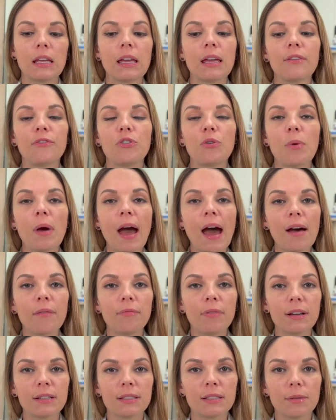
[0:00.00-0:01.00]
If you
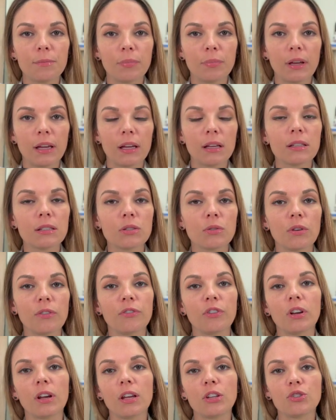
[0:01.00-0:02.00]
have breast implants or if
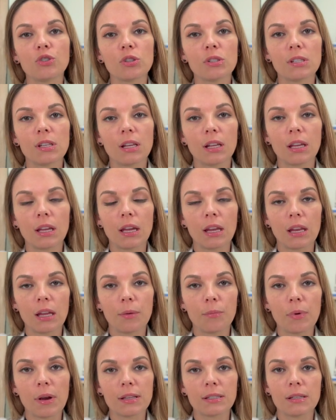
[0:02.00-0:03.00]
you're interested in
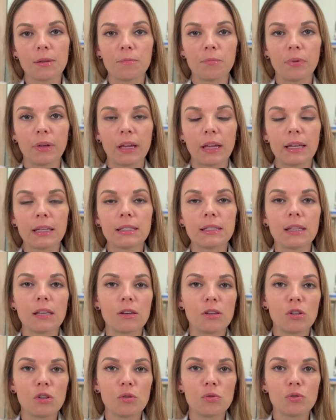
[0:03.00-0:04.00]
getting breast implants,
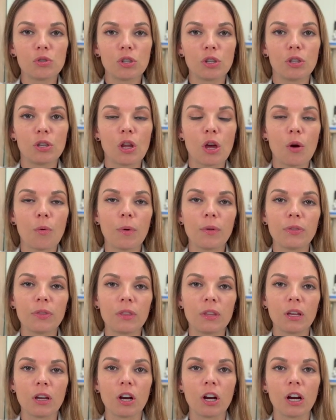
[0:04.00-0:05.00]
then you should know what
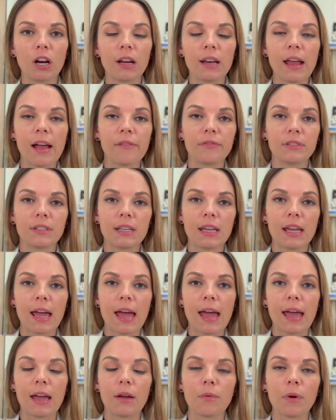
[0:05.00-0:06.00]
the current
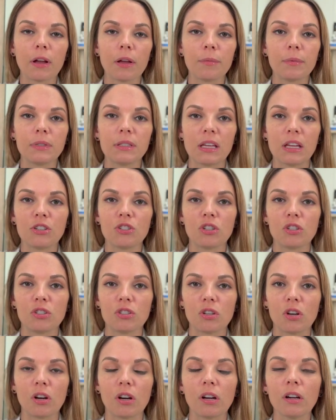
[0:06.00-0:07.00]
FDA recommendations
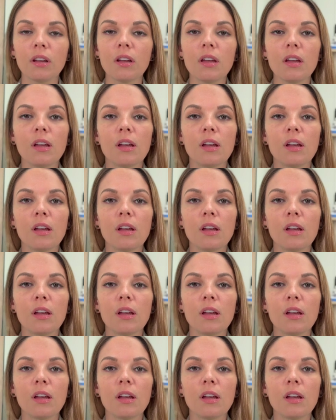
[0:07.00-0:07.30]
are